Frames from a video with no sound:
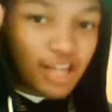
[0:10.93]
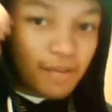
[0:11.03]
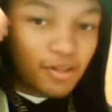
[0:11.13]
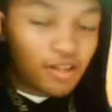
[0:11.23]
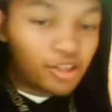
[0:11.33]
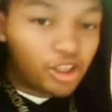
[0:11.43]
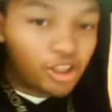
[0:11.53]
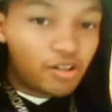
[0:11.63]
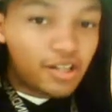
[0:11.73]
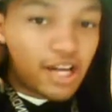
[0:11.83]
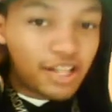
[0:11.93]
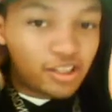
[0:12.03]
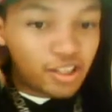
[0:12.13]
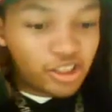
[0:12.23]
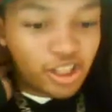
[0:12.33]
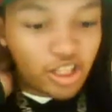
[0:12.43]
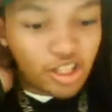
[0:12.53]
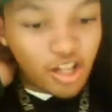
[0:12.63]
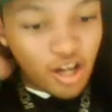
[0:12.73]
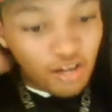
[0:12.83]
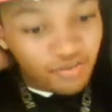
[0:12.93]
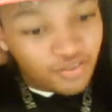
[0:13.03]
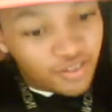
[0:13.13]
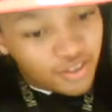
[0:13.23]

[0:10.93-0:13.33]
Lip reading: happened on the show tonight, so let's kick it off